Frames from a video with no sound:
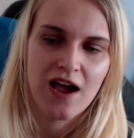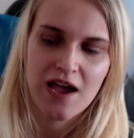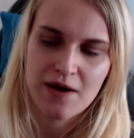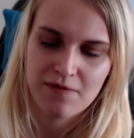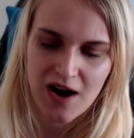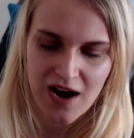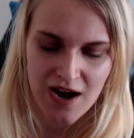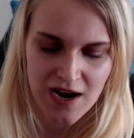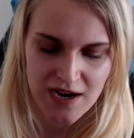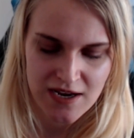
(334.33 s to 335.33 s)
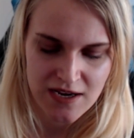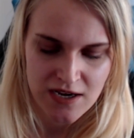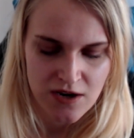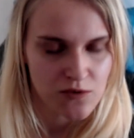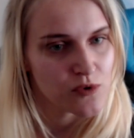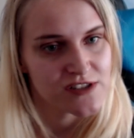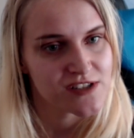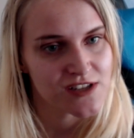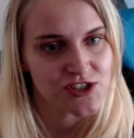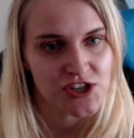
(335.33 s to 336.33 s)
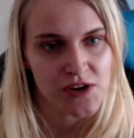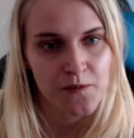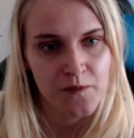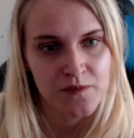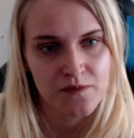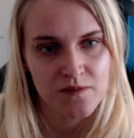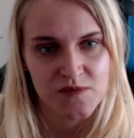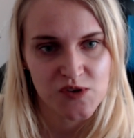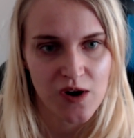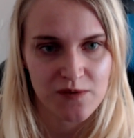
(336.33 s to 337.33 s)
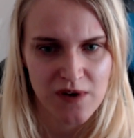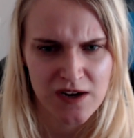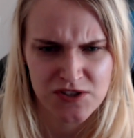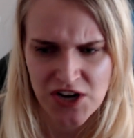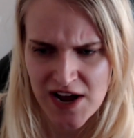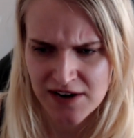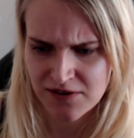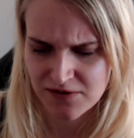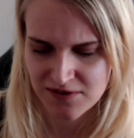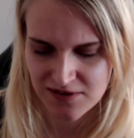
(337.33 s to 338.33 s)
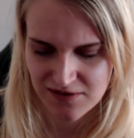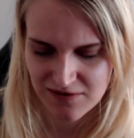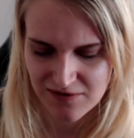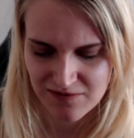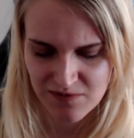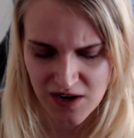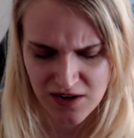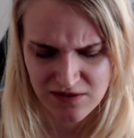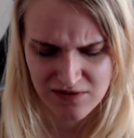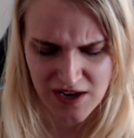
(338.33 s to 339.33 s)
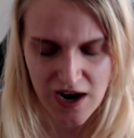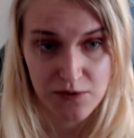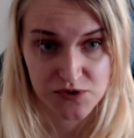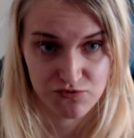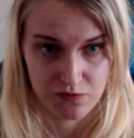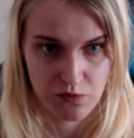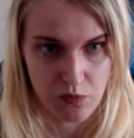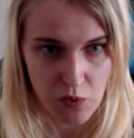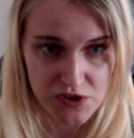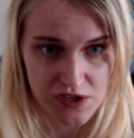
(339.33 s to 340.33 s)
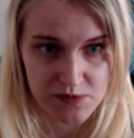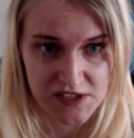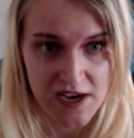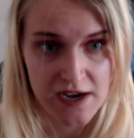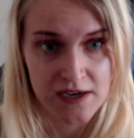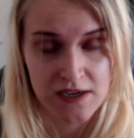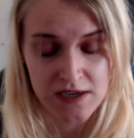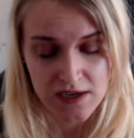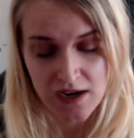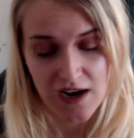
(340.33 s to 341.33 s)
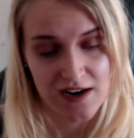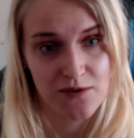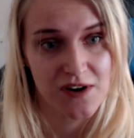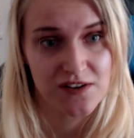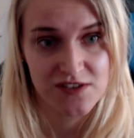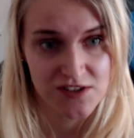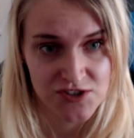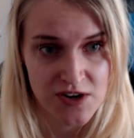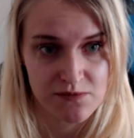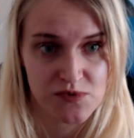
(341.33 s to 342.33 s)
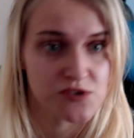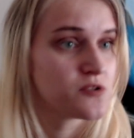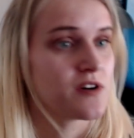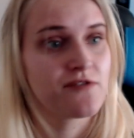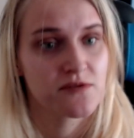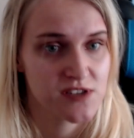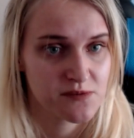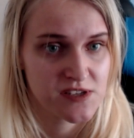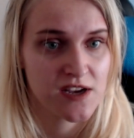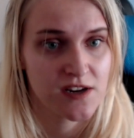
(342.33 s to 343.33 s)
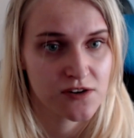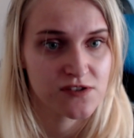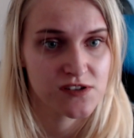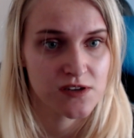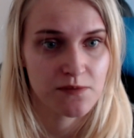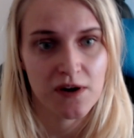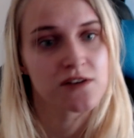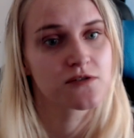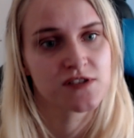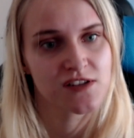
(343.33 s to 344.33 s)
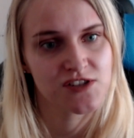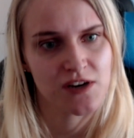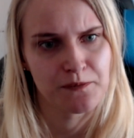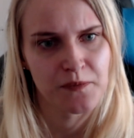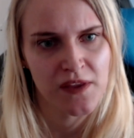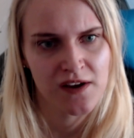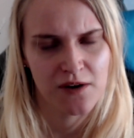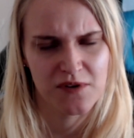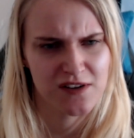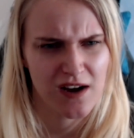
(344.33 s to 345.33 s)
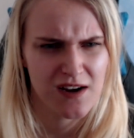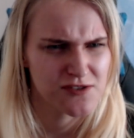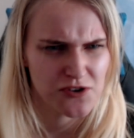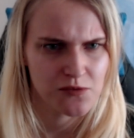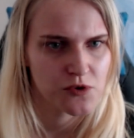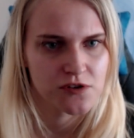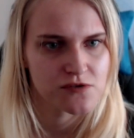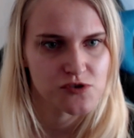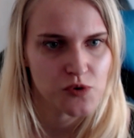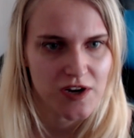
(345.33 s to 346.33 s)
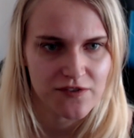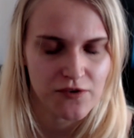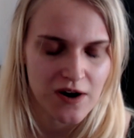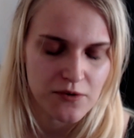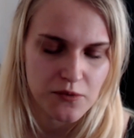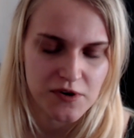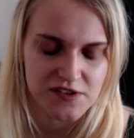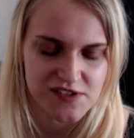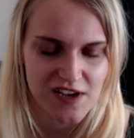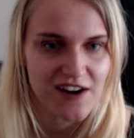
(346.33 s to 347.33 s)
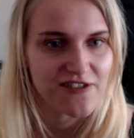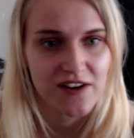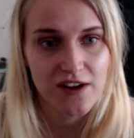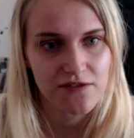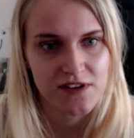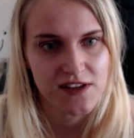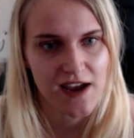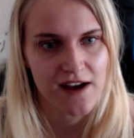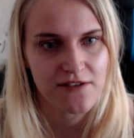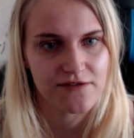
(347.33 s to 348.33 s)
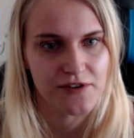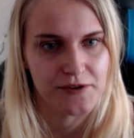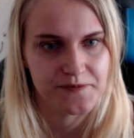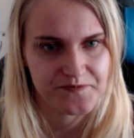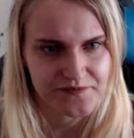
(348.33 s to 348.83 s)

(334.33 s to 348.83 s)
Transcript: I went to the gym, so I channeled my, like, I was upset, and I went to the gym. So if I was upset and I couldn't sleep, I'd go to the gym. I joined one of those 24-hour ones, and I found that really helpful.